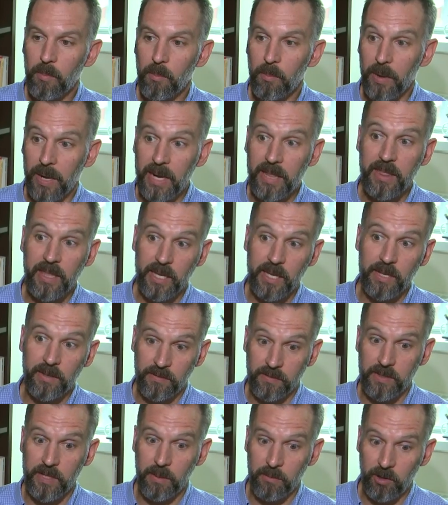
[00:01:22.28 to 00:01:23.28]
but I think
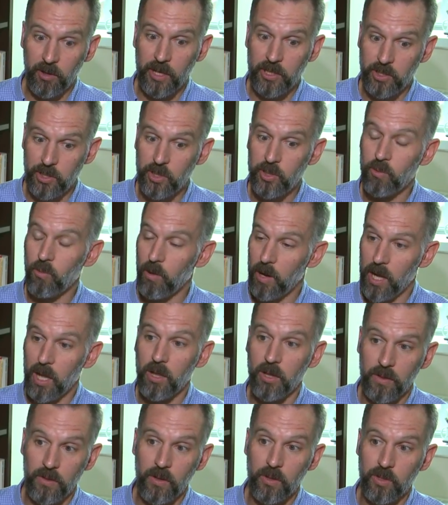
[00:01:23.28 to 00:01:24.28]
if the Democrats do
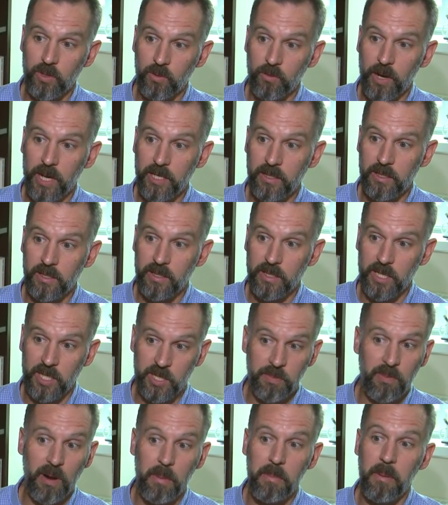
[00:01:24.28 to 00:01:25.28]
well in those races, that's
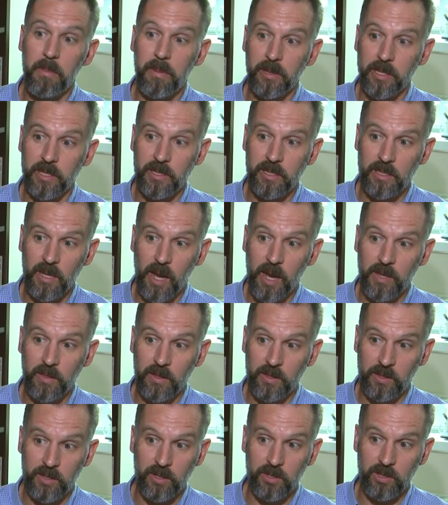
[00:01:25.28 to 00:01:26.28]
probably a sign
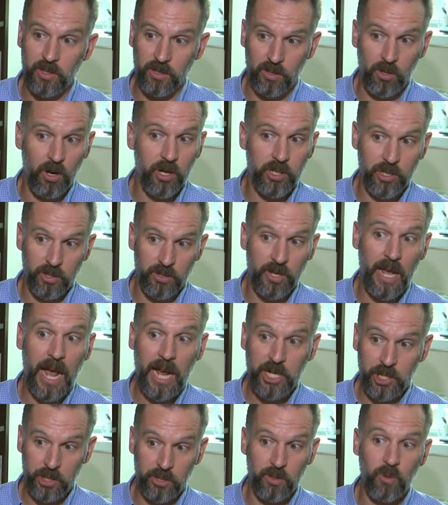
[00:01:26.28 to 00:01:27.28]
that there's a larger
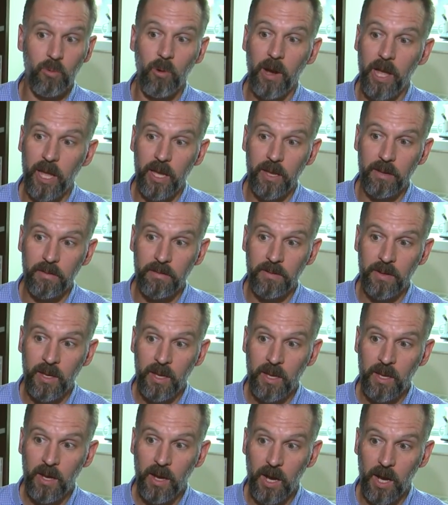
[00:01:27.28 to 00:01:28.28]
national wave
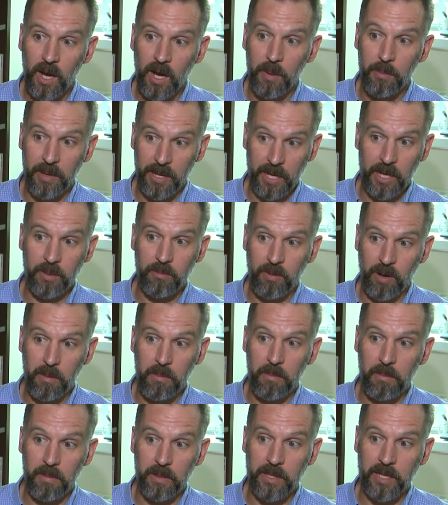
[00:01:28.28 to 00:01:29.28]
um, and
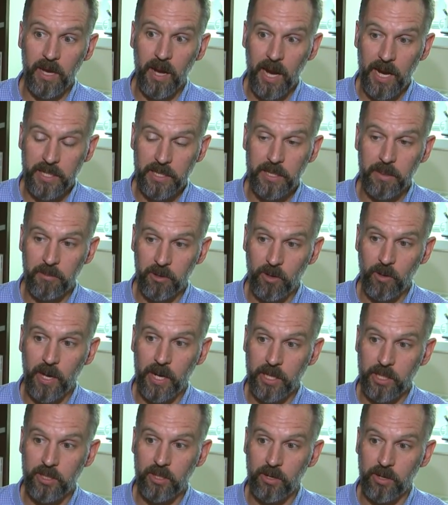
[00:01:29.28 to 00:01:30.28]
probably high
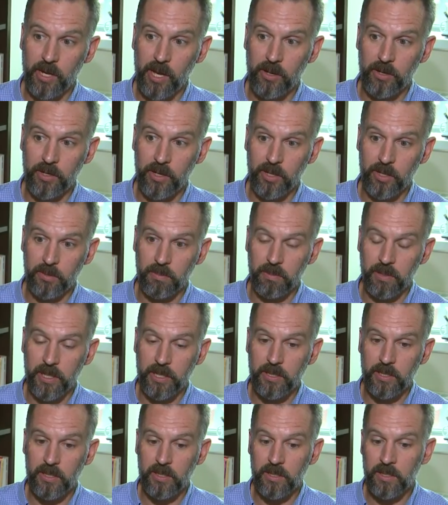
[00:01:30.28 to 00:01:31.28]
Democratic turnout in other
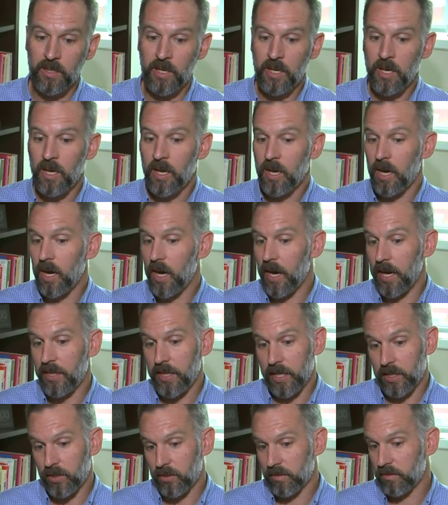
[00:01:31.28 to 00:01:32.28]
places. Uh, I
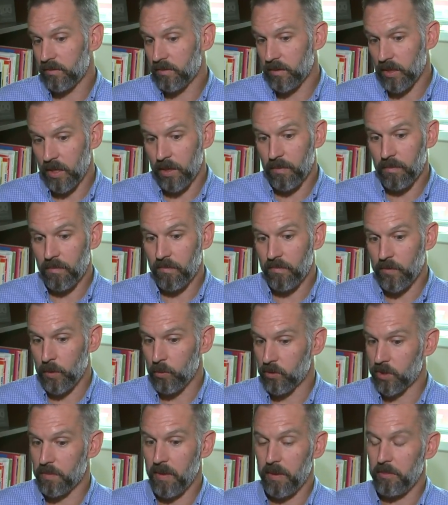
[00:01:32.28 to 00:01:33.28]
think um,
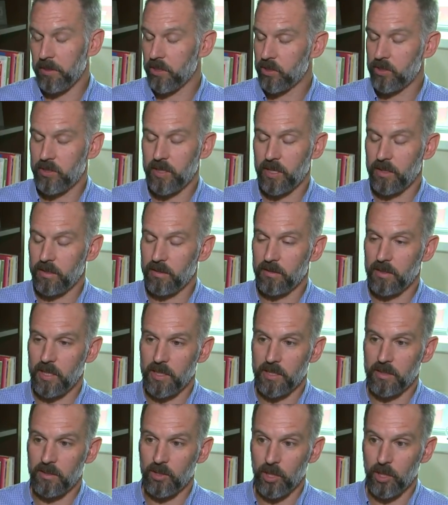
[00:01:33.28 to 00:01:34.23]
viewers might be interested in, in